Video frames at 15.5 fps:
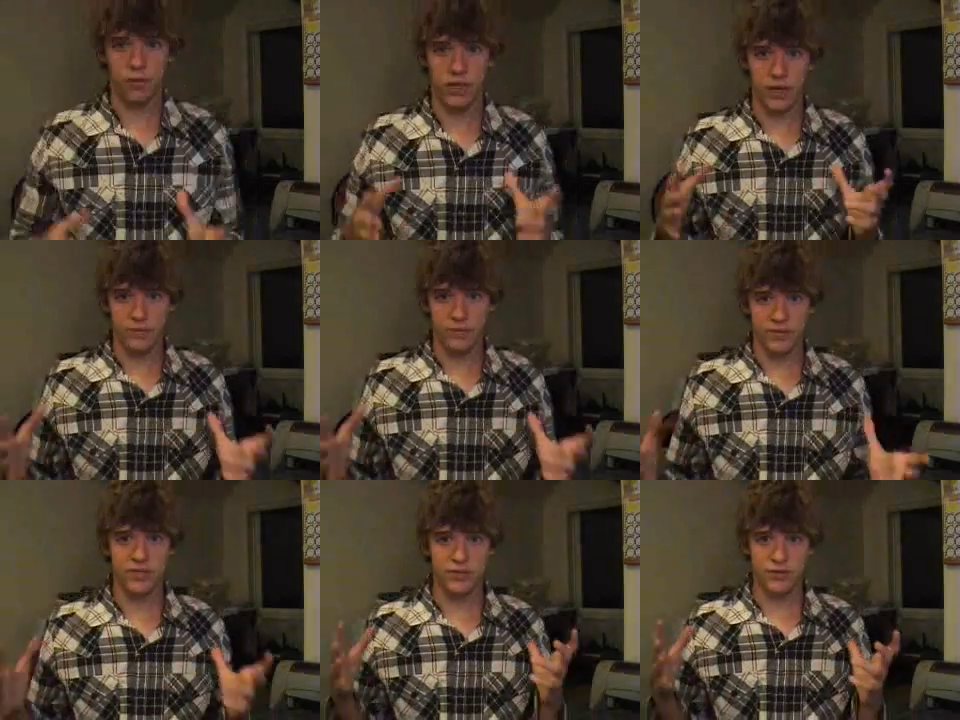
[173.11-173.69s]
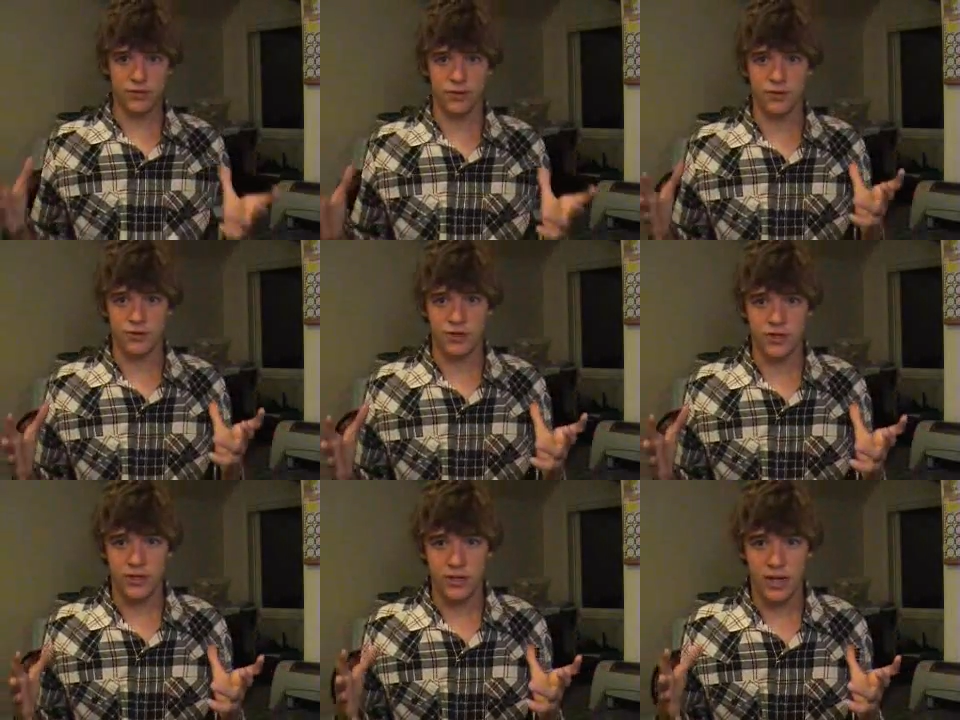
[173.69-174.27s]
While I was in
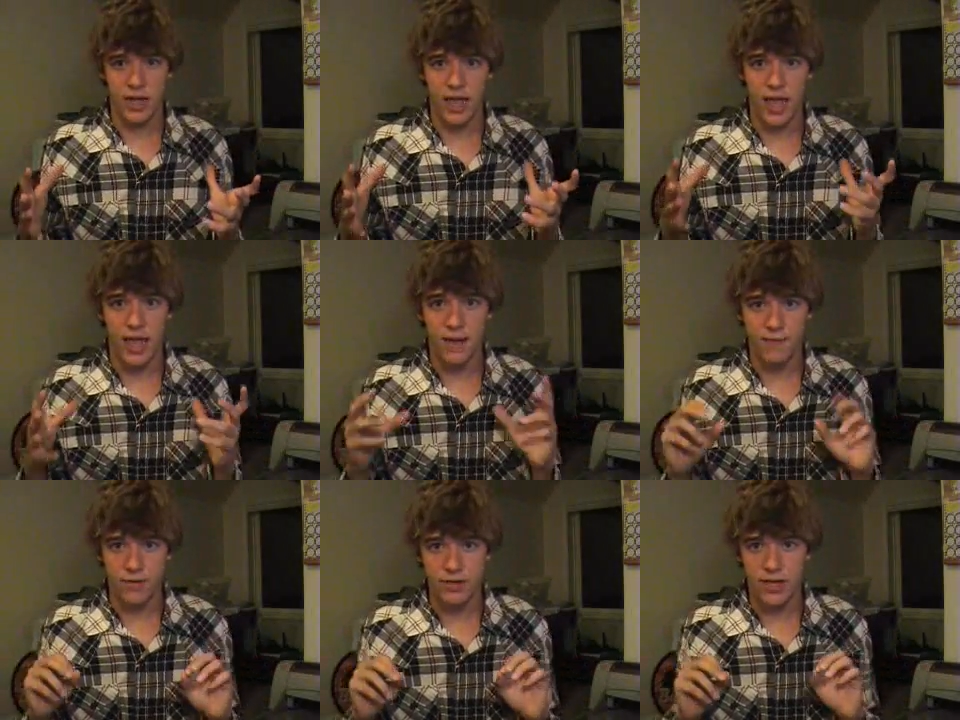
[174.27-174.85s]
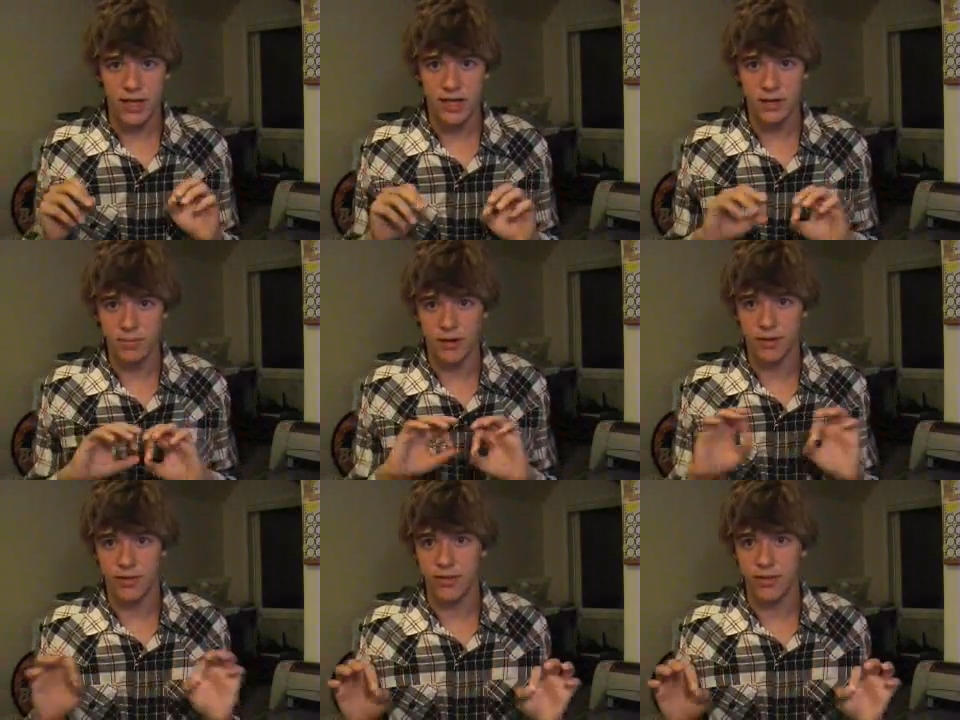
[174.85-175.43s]
Georgia, every day at
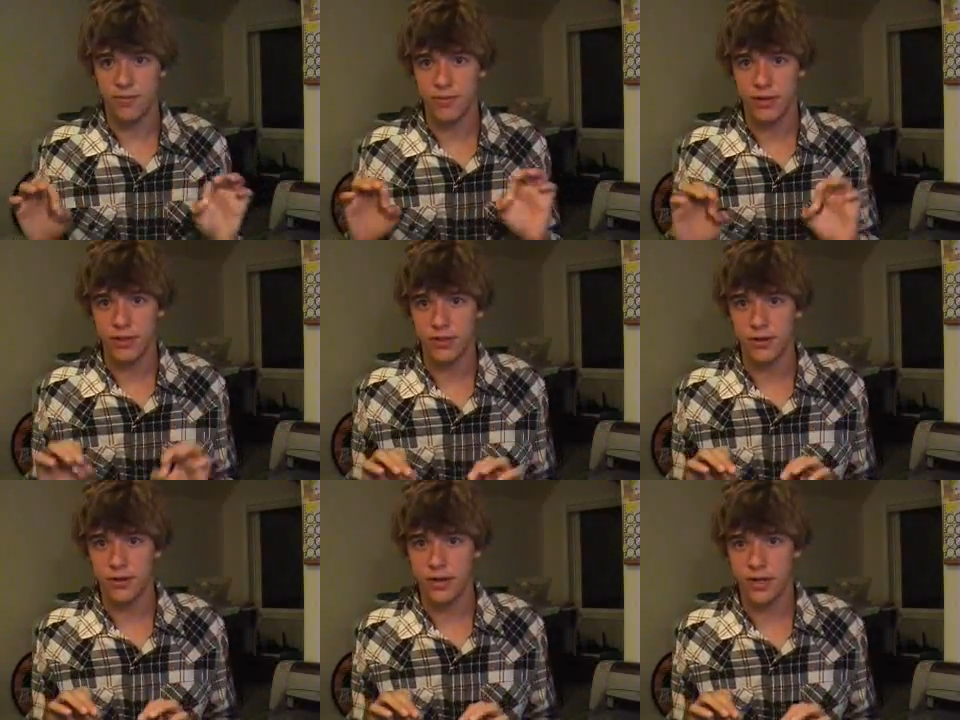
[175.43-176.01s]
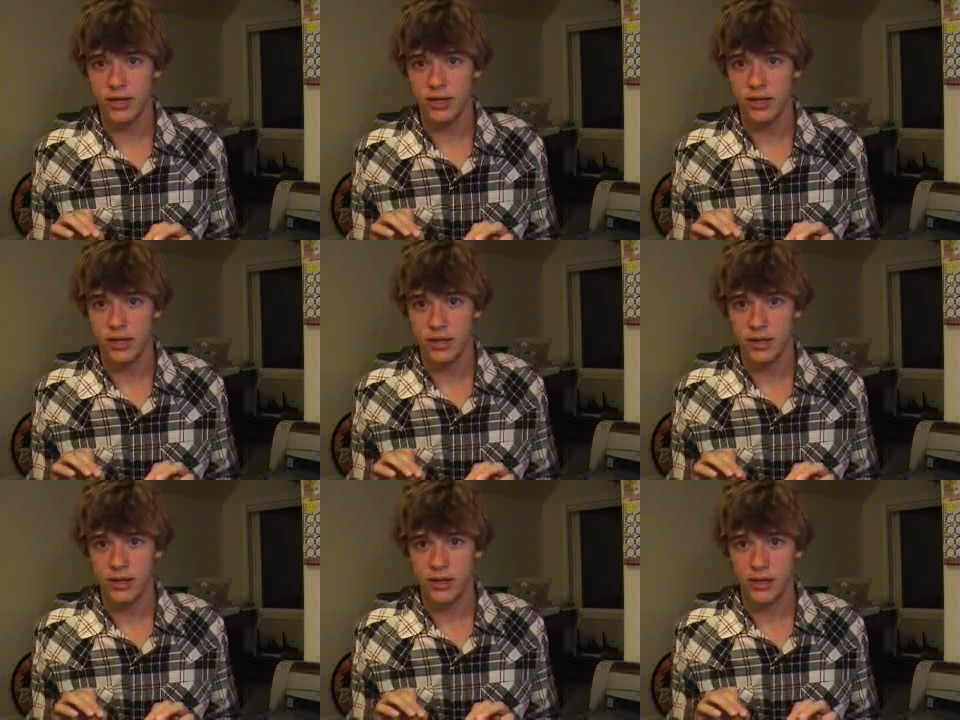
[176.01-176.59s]
about 3:30,
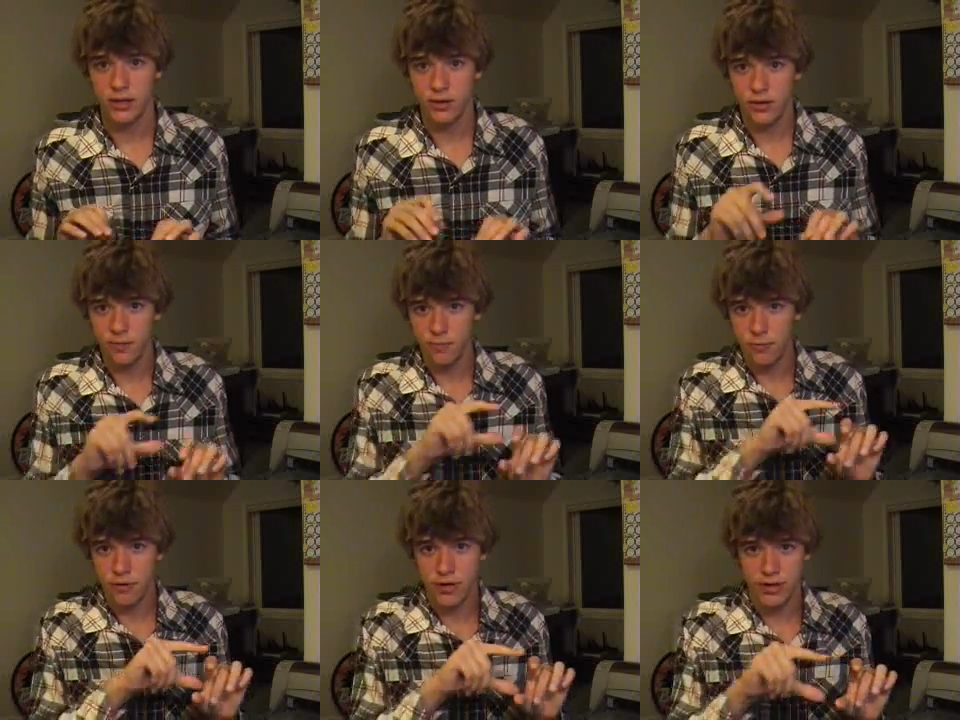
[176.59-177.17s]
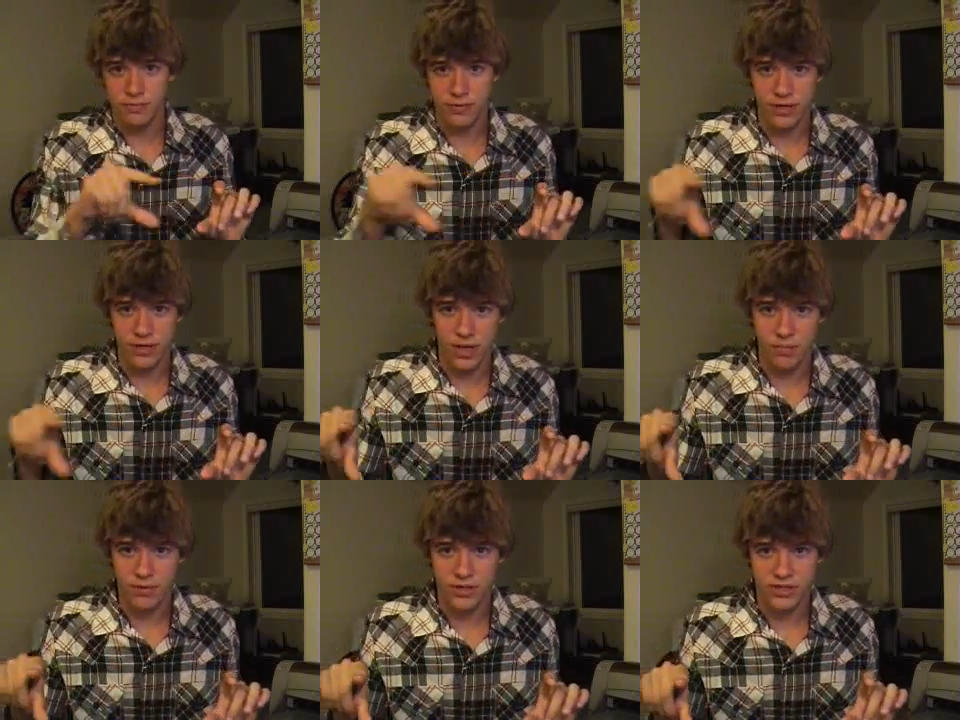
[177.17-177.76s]
a little warning would
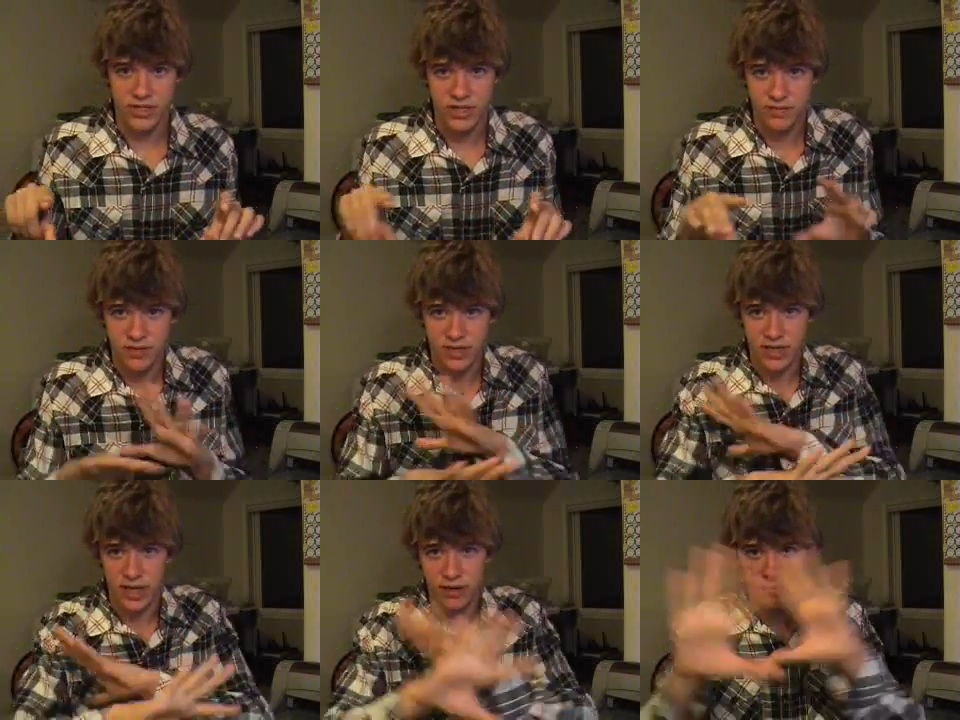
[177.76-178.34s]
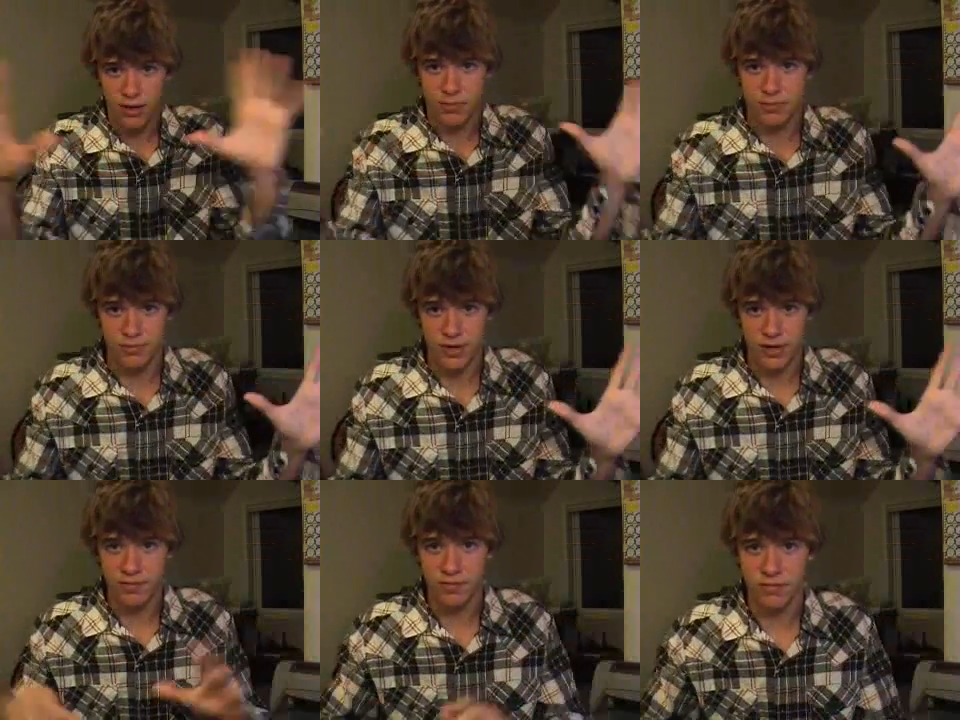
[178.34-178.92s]
come on the TV and interrupt
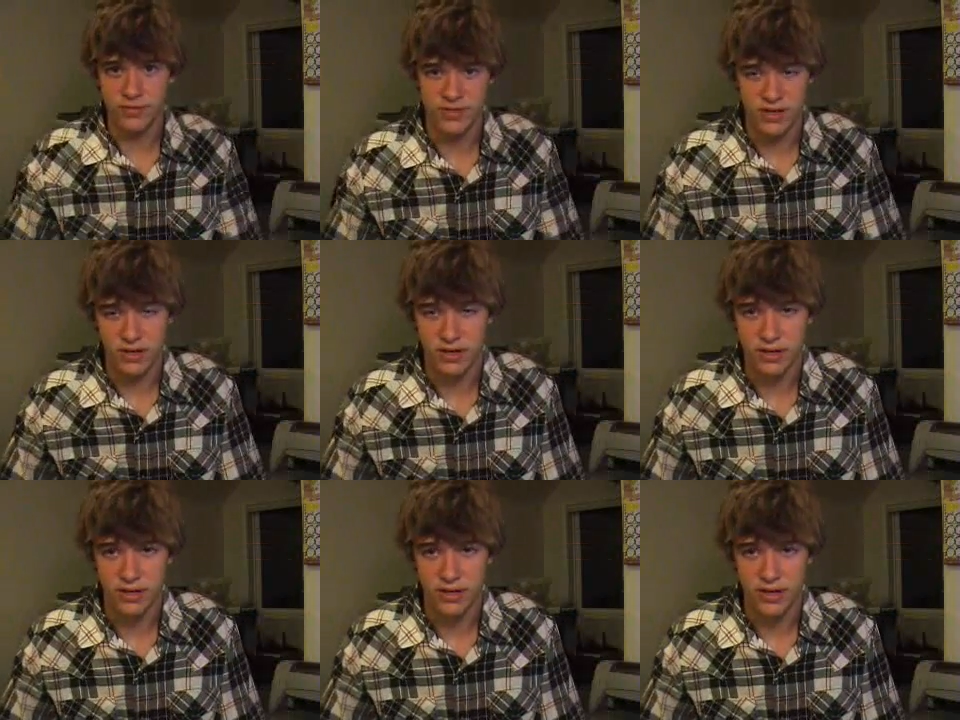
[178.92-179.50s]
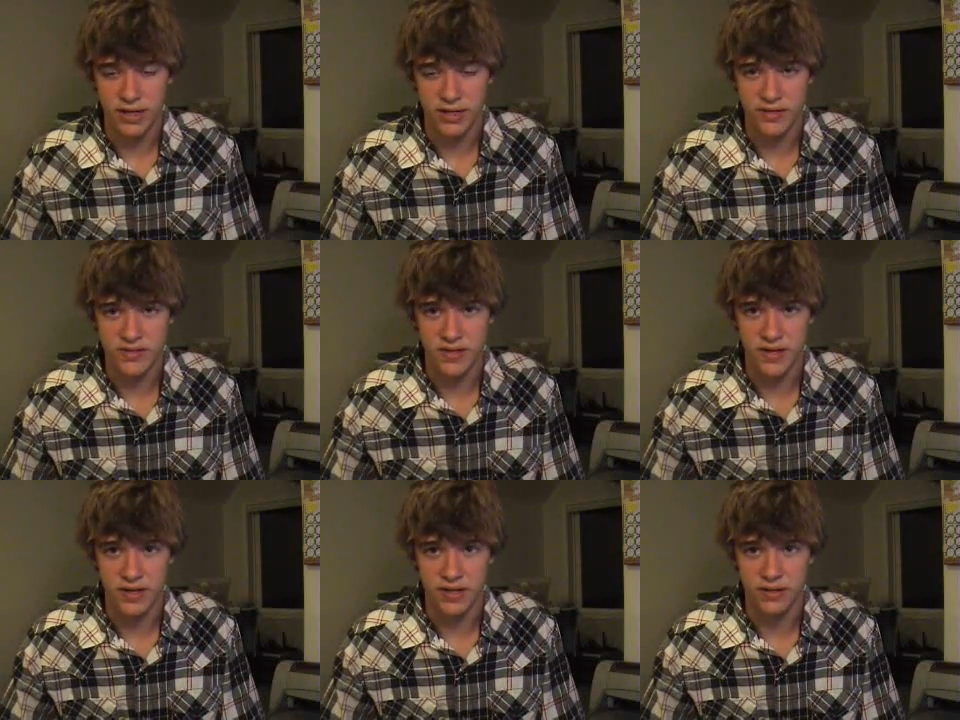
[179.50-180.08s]
whatever was on and
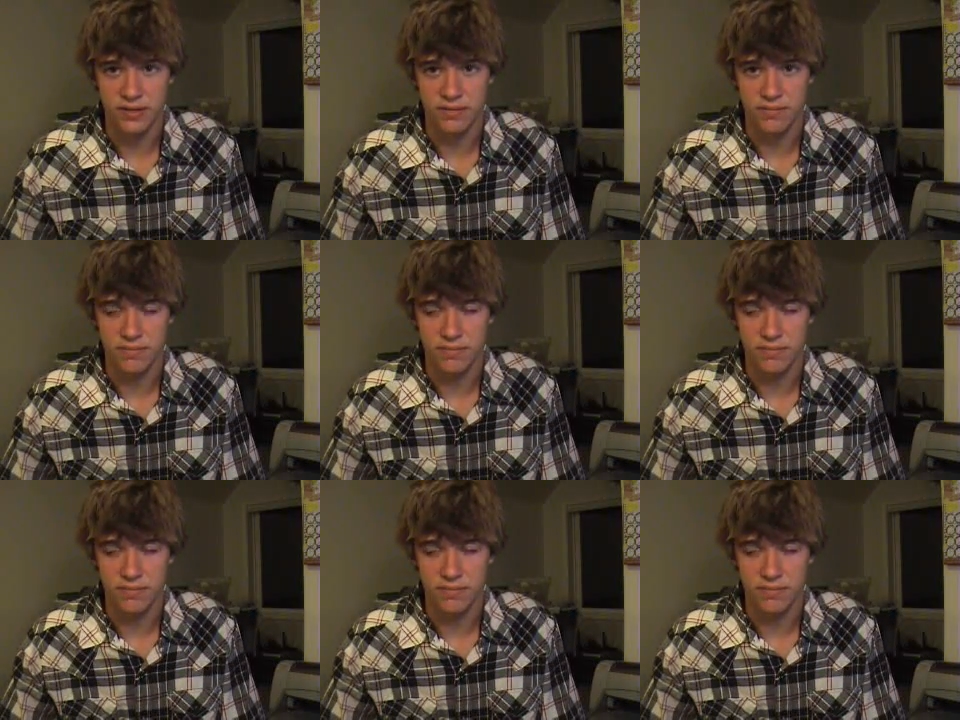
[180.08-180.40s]
say